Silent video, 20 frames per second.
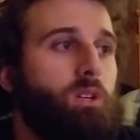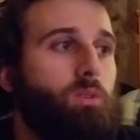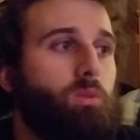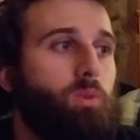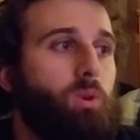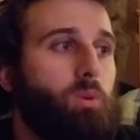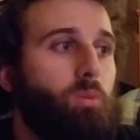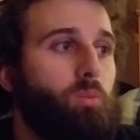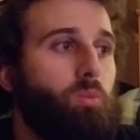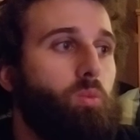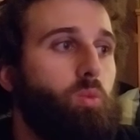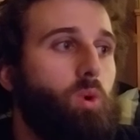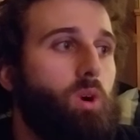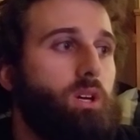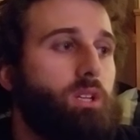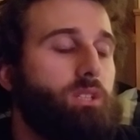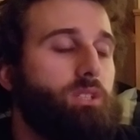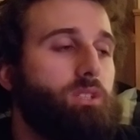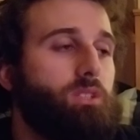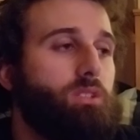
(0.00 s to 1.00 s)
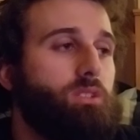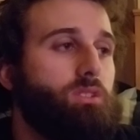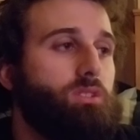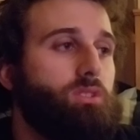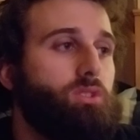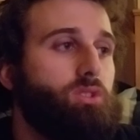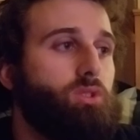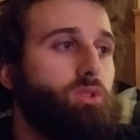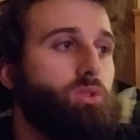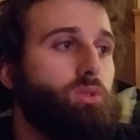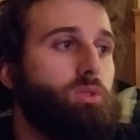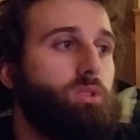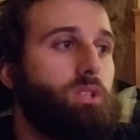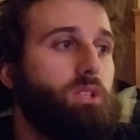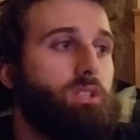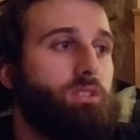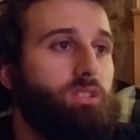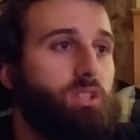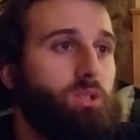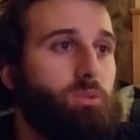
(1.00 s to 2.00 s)
We want to
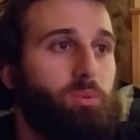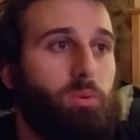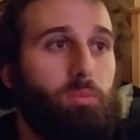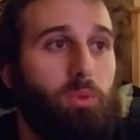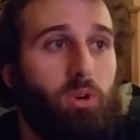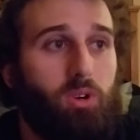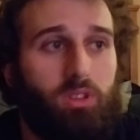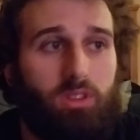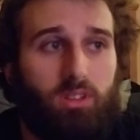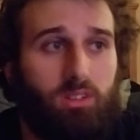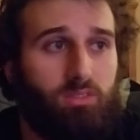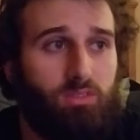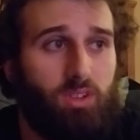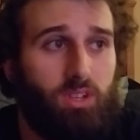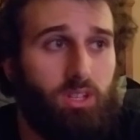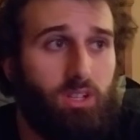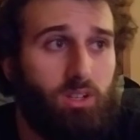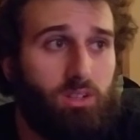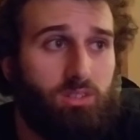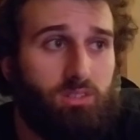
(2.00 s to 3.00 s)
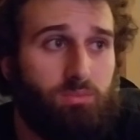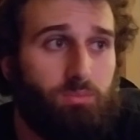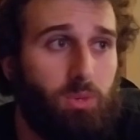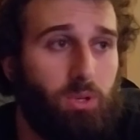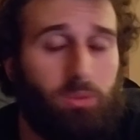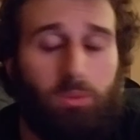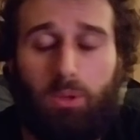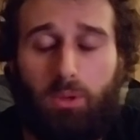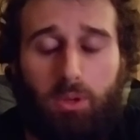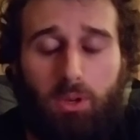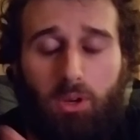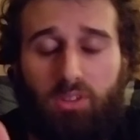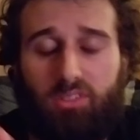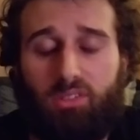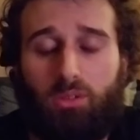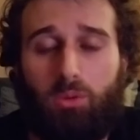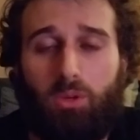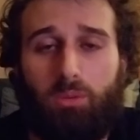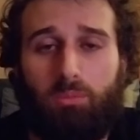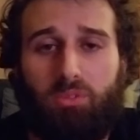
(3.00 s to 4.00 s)
continue promoting these videos, but we
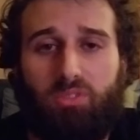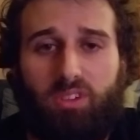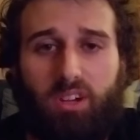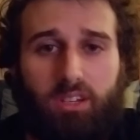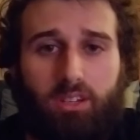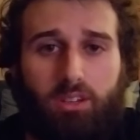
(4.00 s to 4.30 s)
also want to provide